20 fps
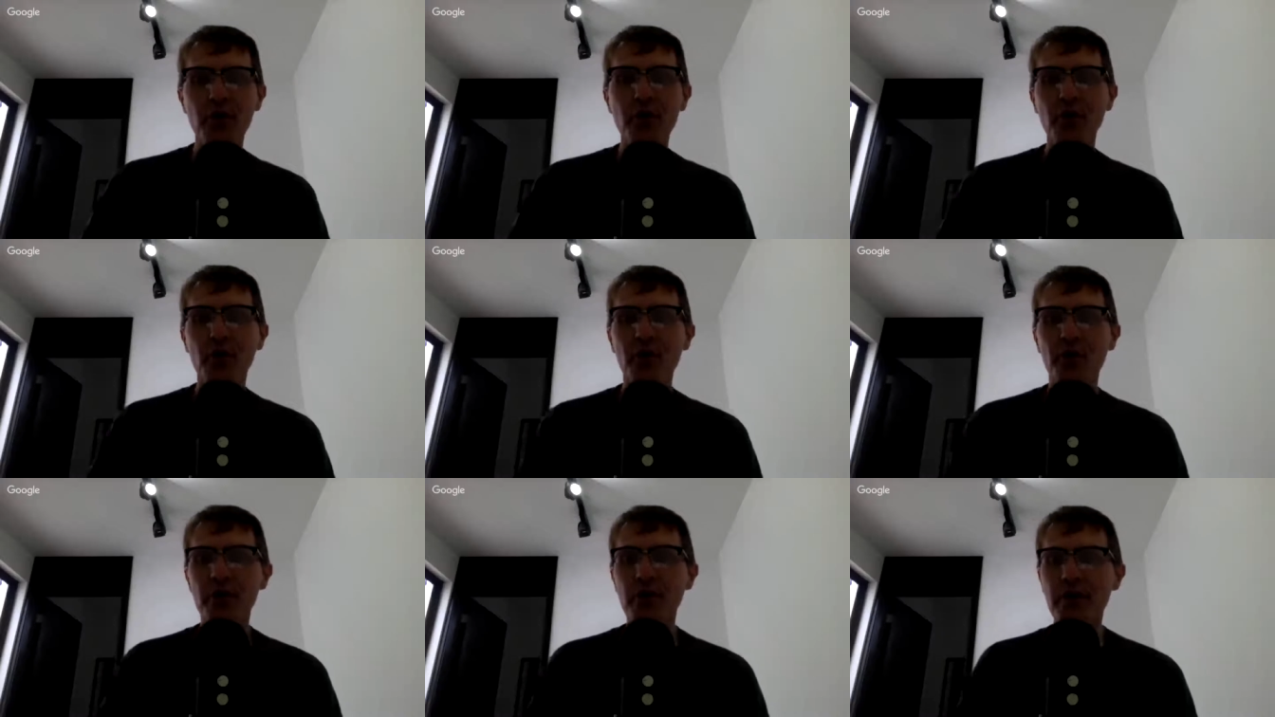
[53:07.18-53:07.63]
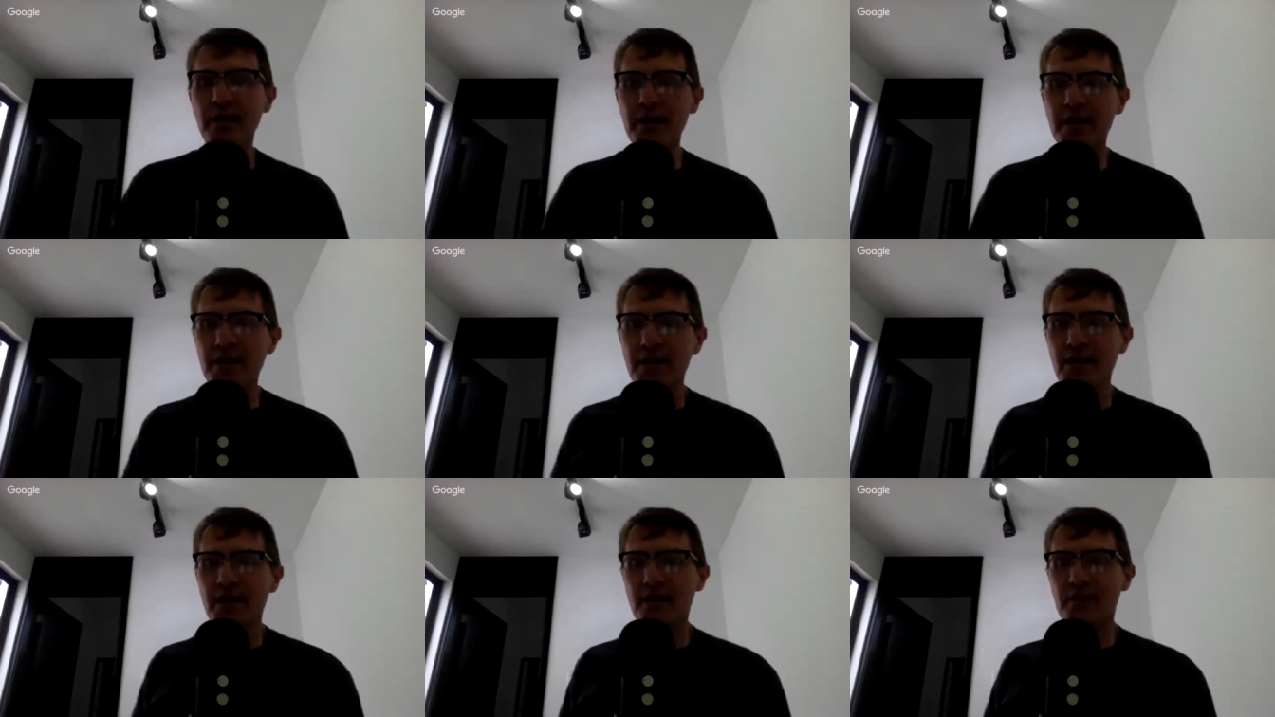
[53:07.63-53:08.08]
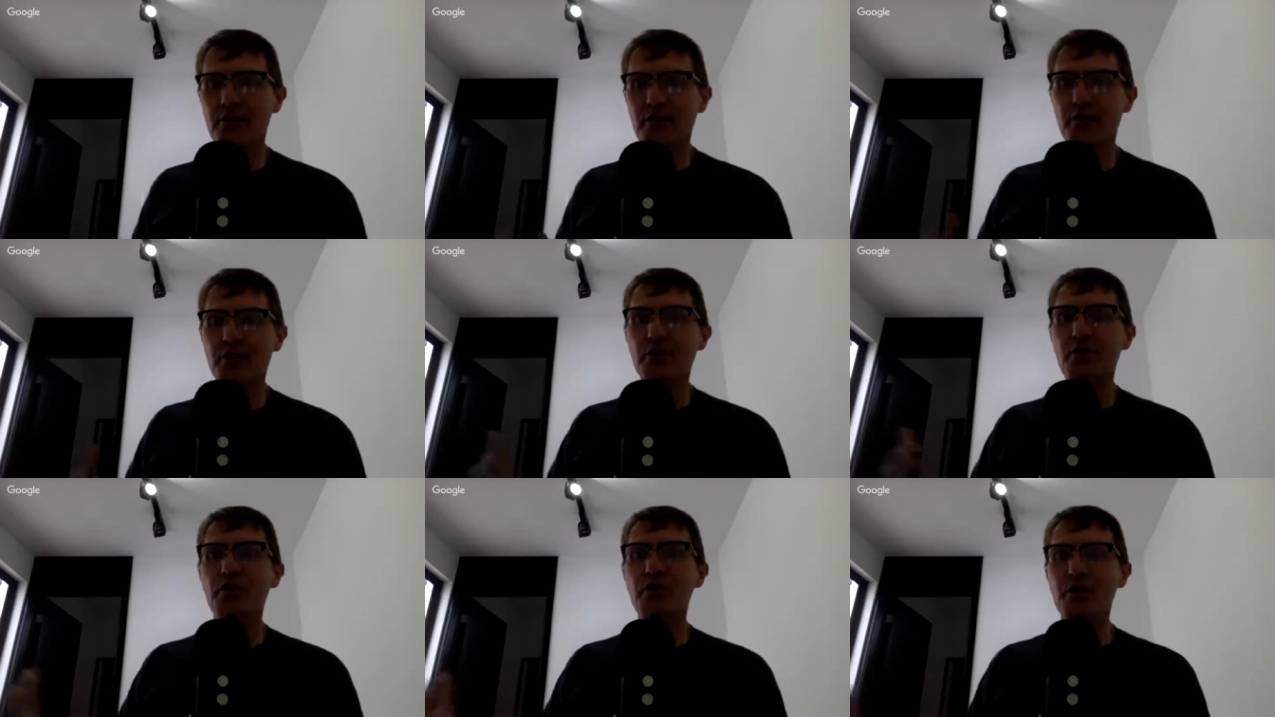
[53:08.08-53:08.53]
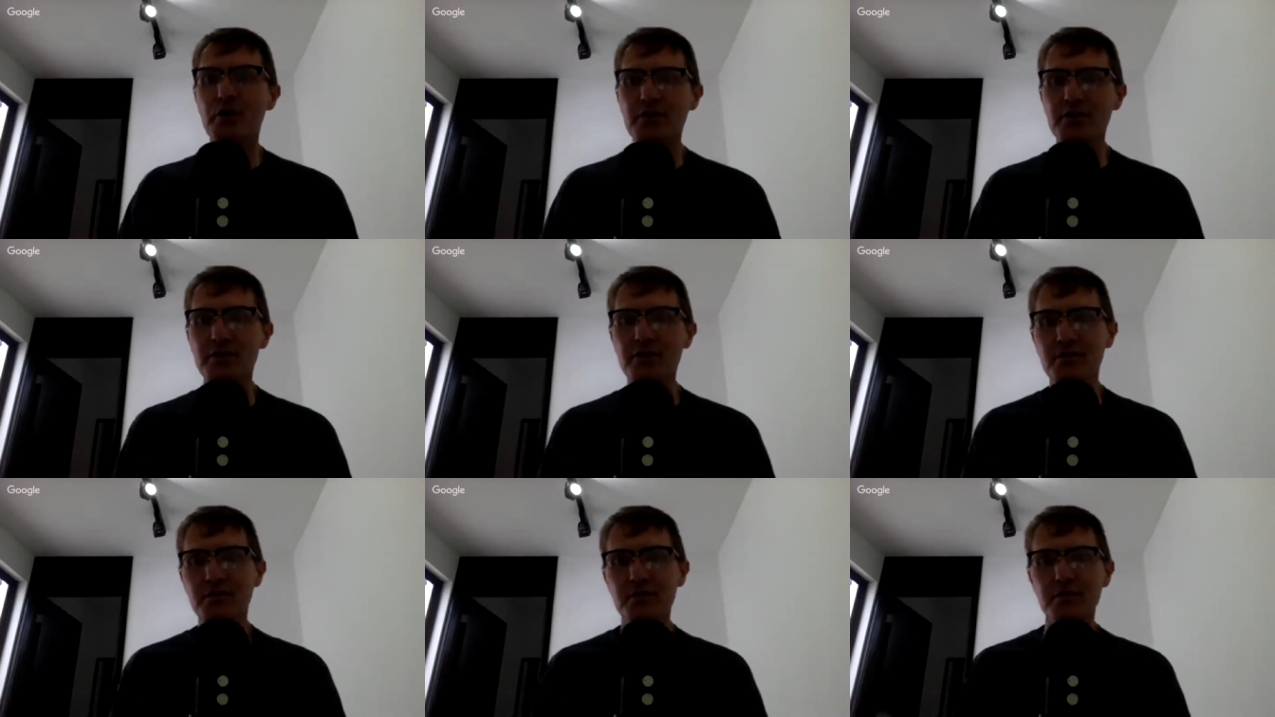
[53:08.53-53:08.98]
their own, and they're
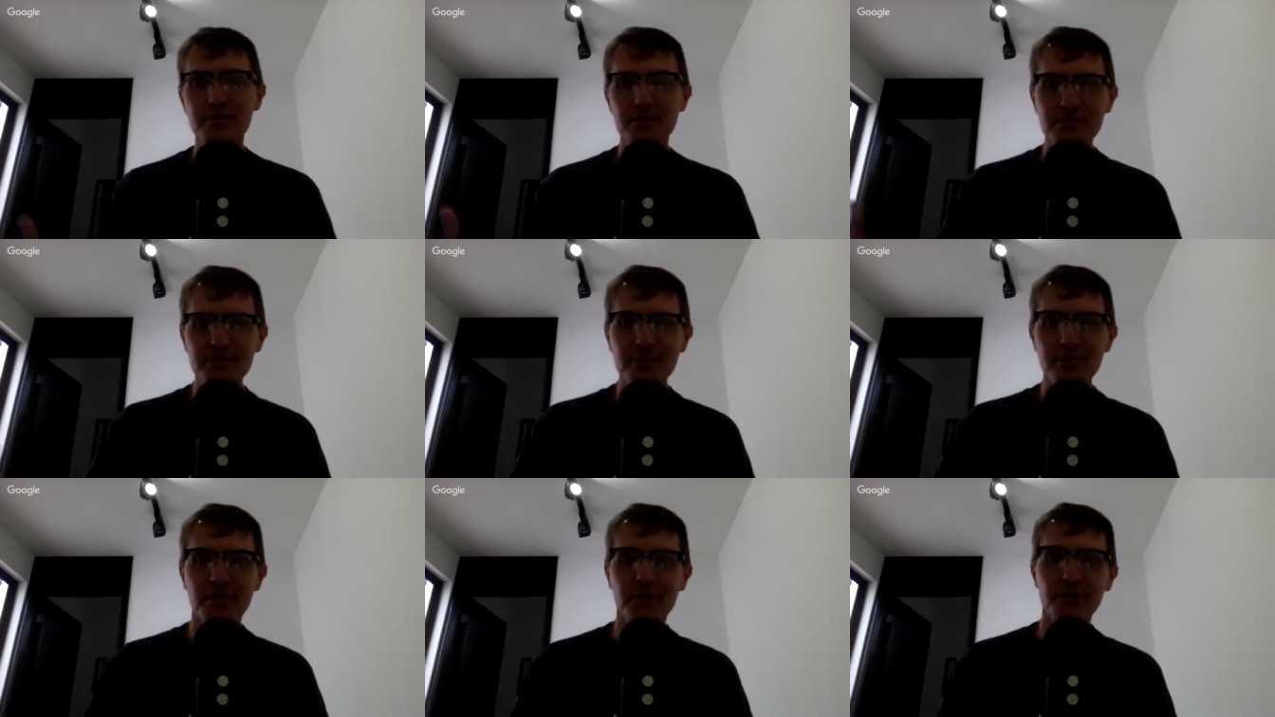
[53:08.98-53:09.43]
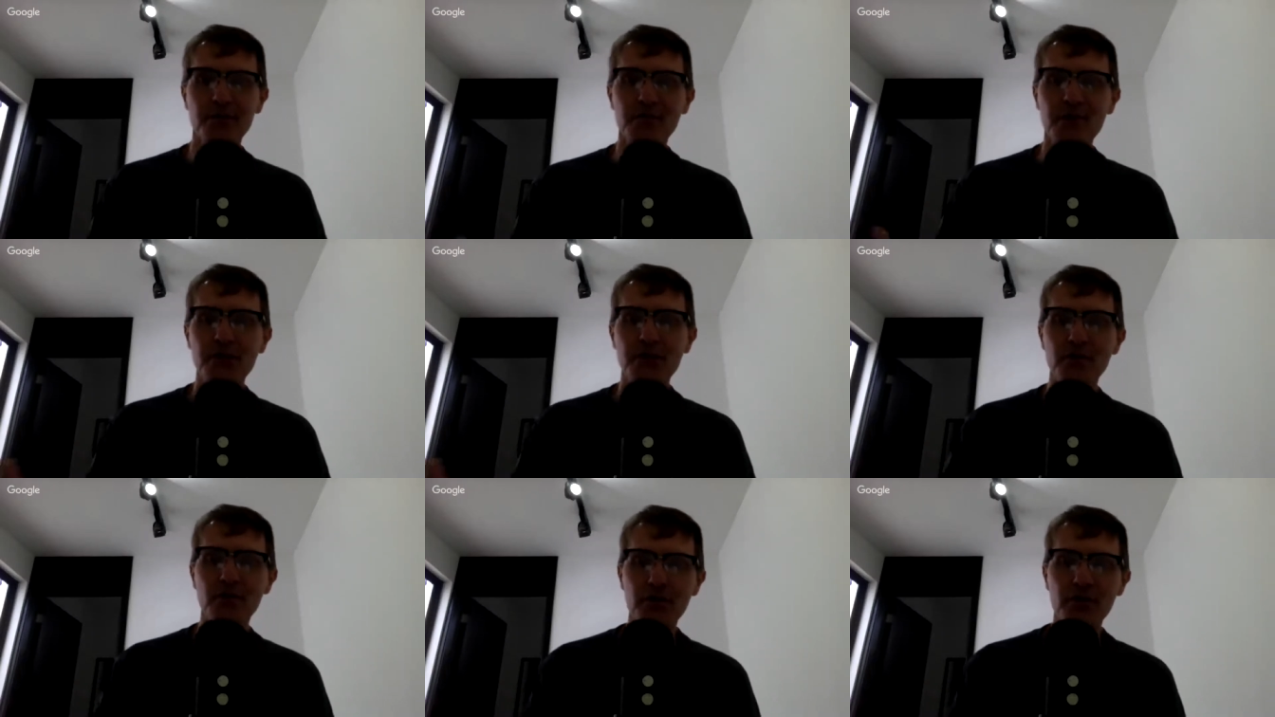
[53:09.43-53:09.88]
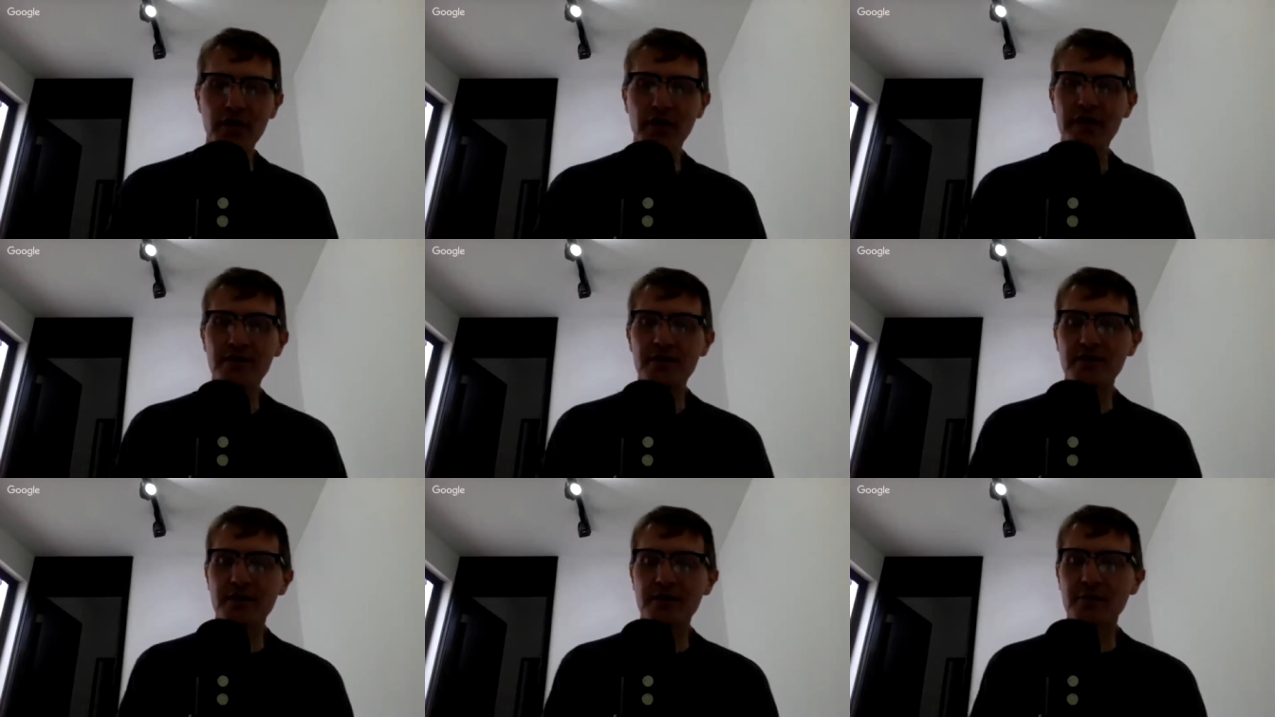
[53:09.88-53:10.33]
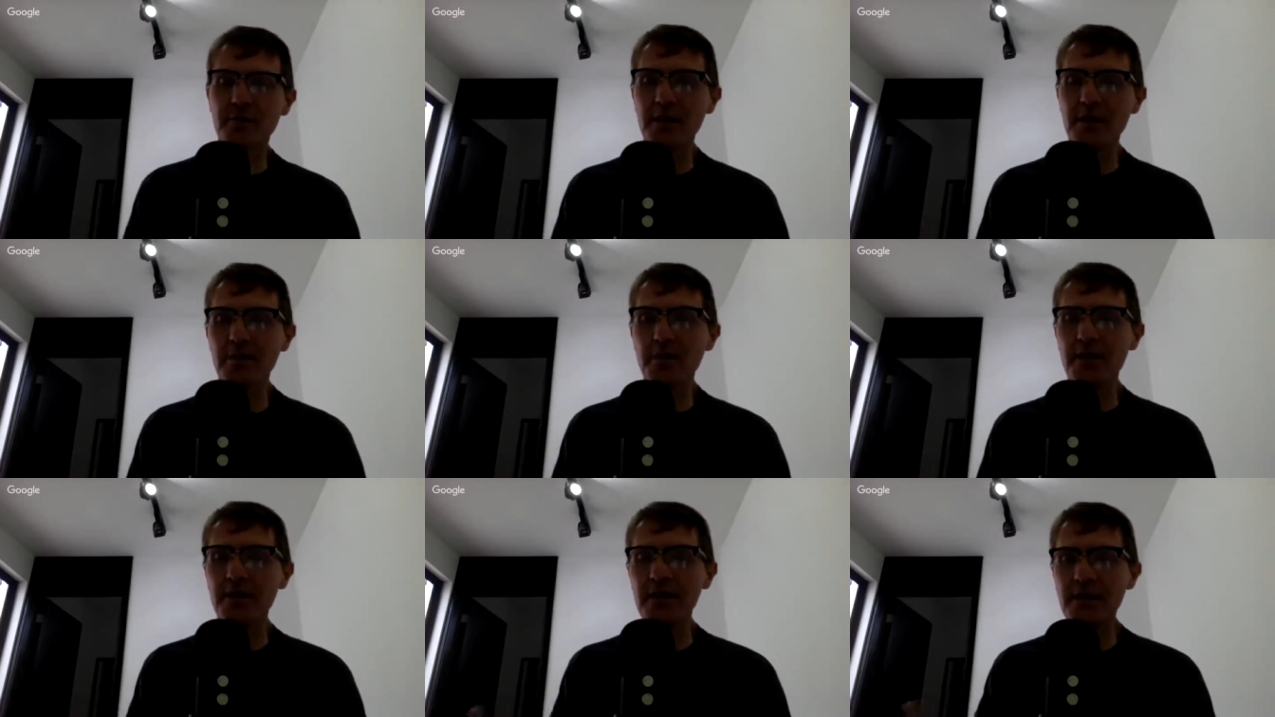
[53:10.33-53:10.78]
encouraged to you know try new things
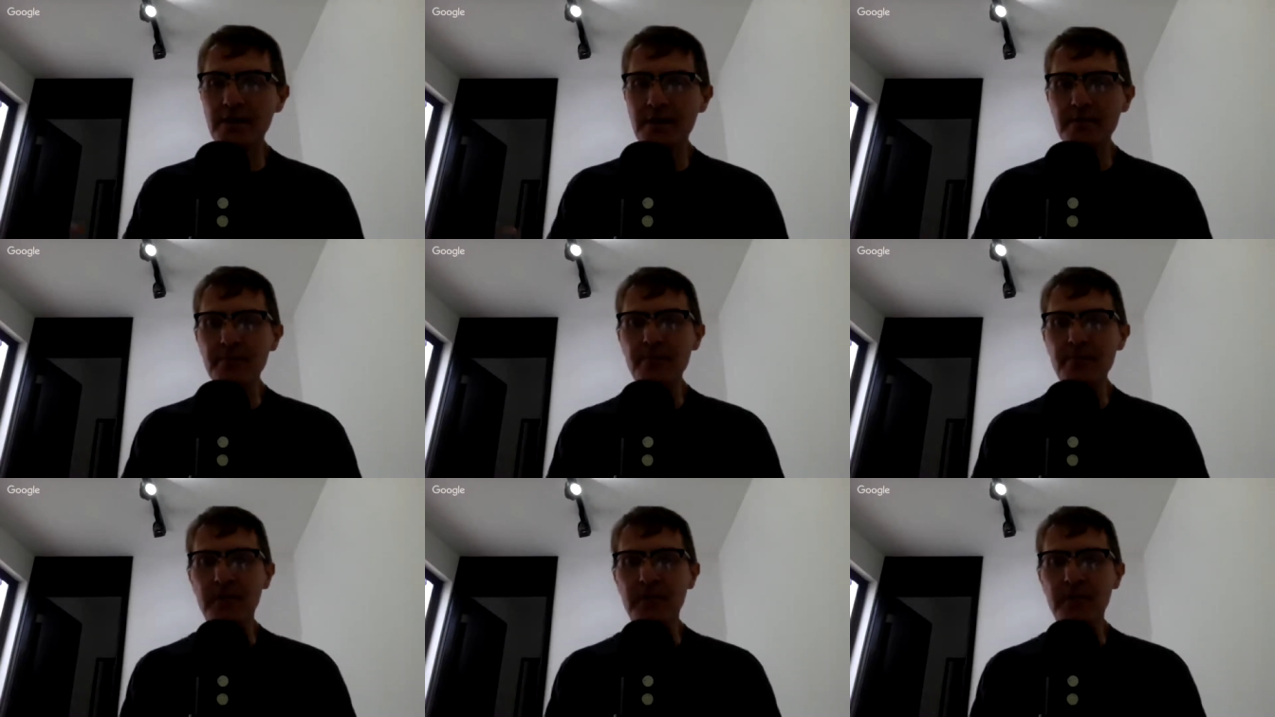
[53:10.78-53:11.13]
and maybe